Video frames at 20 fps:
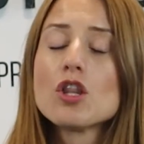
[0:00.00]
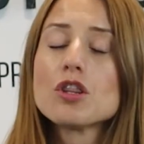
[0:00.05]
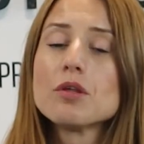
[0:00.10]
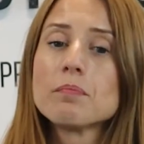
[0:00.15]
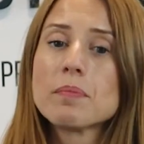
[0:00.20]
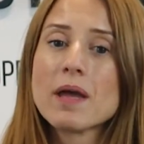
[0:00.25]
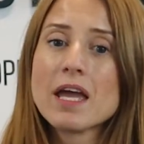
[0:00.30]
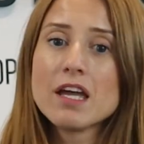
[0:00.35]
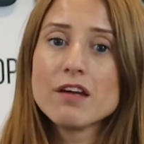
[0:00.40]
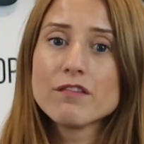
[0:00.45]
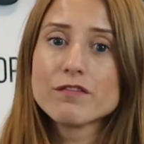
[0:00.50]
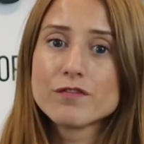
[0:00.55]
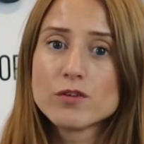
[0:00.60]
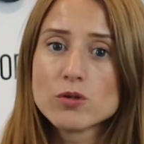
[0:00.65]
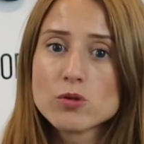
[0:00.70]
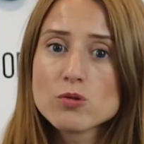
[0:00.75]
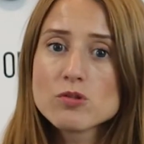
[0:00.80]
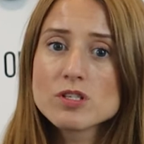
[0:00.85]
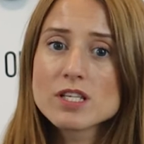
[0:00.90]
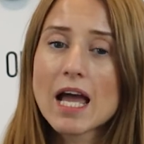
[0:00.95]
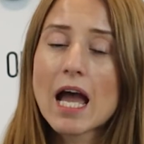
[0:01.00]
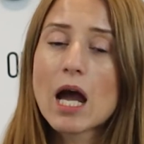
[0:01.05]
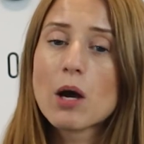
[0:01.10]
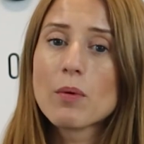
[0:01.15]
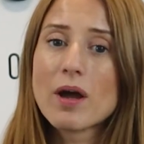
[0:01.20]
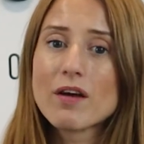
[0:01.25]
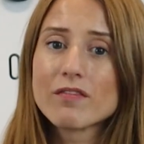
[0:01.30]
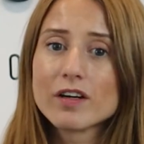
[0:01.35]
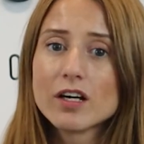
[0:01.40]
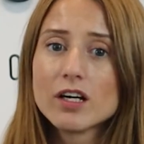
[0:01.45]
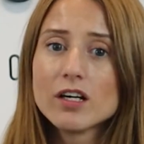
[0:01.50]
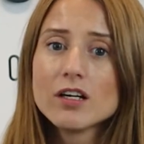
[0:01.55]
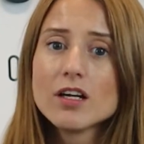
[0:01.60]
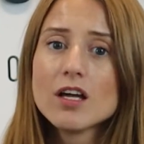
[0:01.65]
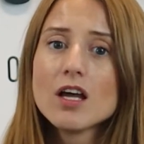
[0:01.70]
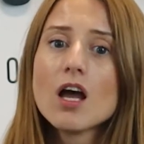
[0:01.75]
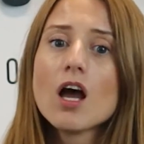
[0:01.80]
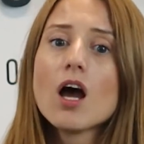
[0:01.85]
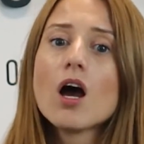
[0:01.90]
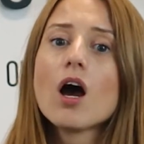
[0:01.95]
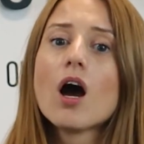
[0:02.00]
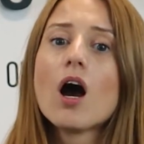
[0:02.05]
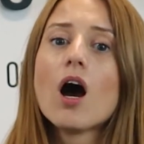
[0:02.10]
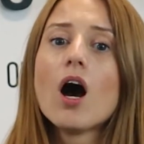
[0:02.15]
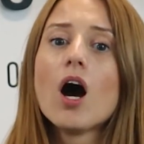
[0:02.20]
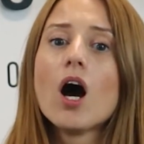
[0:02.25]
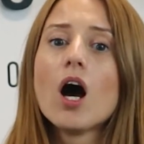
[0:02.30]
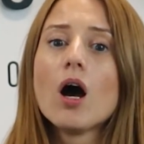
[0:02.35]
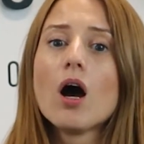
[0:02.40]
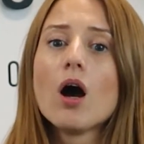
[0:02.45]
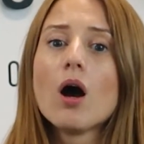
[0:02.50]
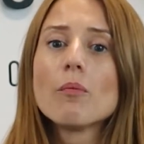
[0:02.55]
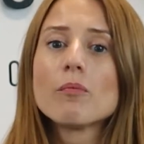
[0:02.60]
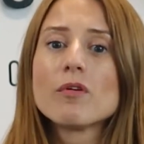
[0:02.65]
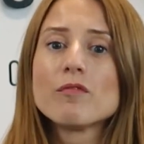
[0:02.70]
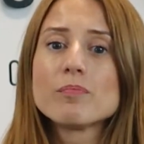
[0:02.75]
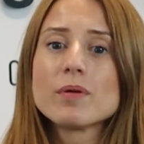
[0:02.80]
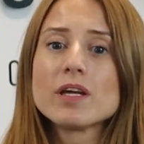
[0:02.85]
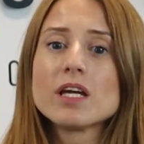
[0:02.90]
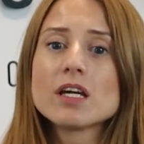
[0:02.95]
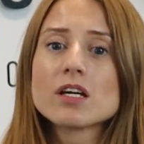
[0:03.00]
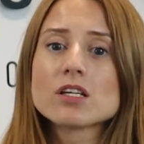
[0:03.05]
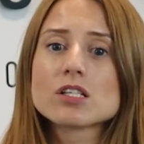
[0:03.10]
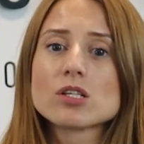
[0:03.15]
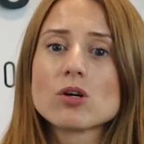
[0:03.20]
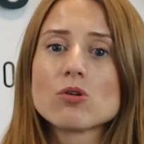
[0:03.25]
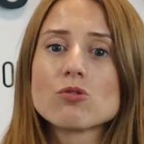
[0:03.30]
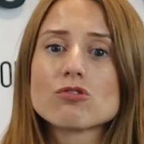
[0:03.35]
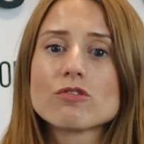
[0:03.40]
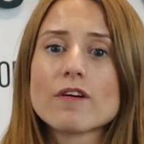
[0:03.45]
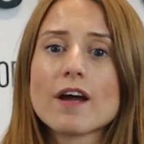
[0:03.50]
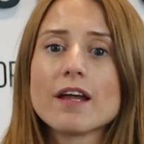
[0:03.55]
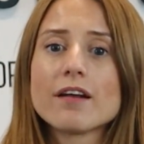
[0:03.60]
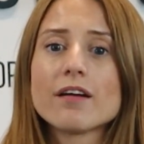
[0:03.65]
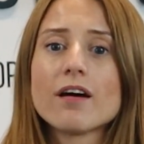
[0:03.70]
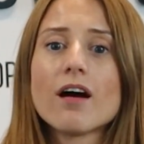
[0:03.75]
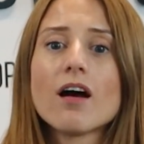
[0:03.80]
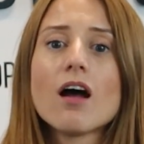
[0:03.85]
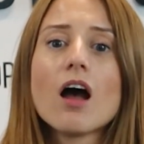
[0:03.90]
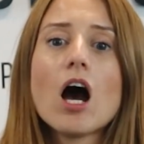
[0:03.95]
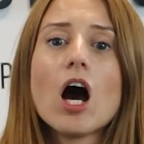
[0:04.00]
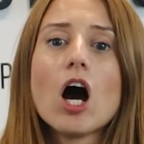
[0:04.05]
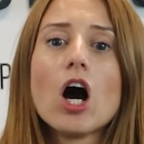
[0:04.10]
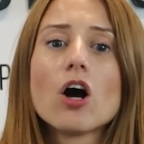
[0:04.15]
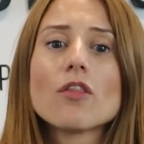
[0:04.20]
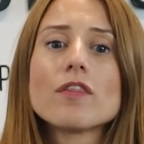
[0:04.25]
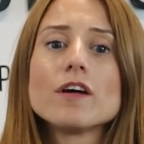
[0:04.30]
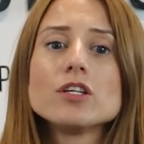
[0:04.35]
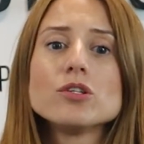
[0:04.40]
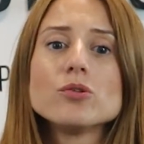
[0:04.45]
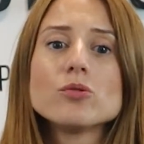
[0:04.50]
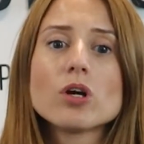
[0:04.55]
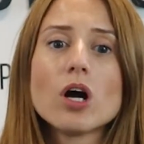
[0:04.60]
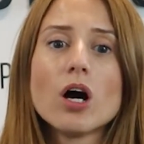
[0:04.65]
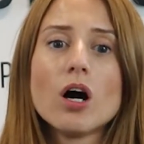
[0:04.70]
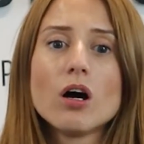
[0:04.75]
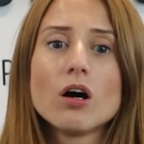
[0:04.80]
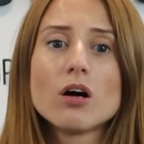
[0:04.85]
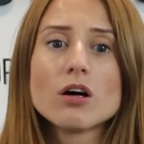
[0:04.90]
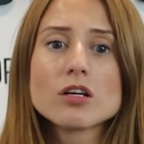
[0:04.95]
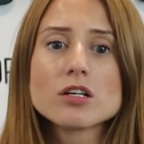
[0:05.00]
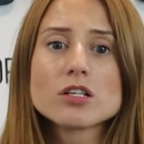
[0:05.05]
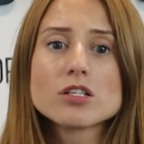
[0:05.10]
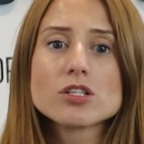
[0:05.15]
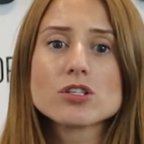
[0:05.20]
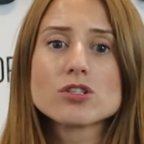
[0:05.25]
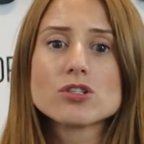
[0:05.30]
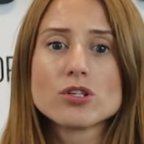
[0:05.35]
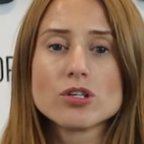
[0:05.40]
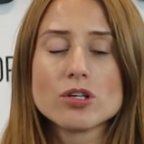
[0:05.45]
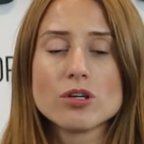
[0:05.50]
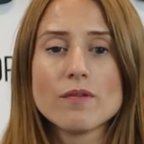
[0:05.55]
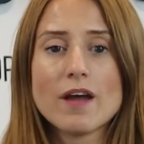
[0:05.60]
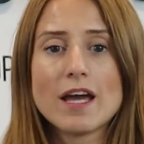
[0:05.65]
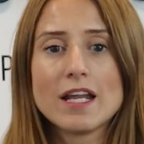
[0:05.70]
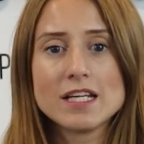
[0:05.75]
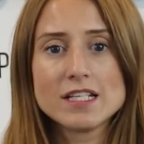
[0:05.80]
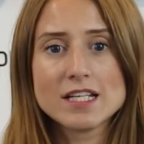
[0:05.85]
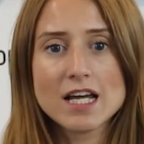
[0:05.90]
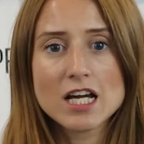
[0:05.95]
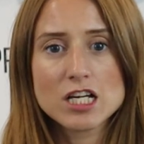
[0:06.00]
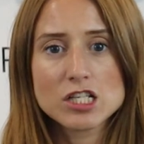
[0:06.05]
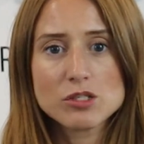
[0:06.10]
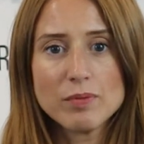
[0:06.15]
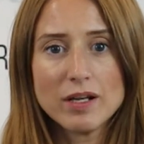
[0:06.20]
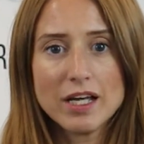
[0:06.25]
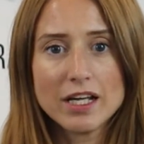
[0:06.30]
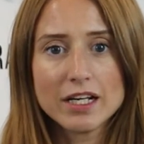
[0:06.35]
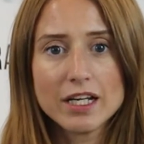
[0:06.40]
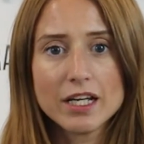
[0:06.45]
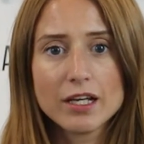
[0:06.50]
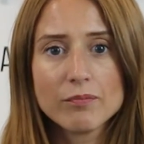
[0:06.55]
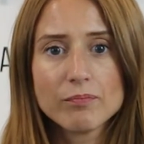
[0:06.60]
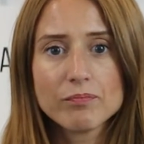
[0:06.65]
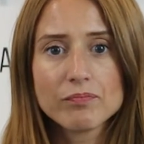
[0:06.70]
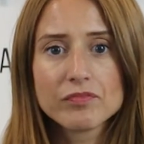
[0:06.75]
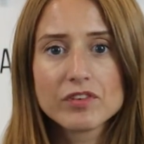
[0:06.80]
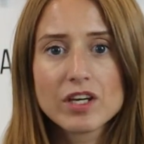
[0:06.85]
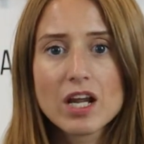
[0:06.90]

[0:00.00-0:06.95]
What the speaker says: The pitfalls, however, with being a sole trader are that you can't do any tax planning.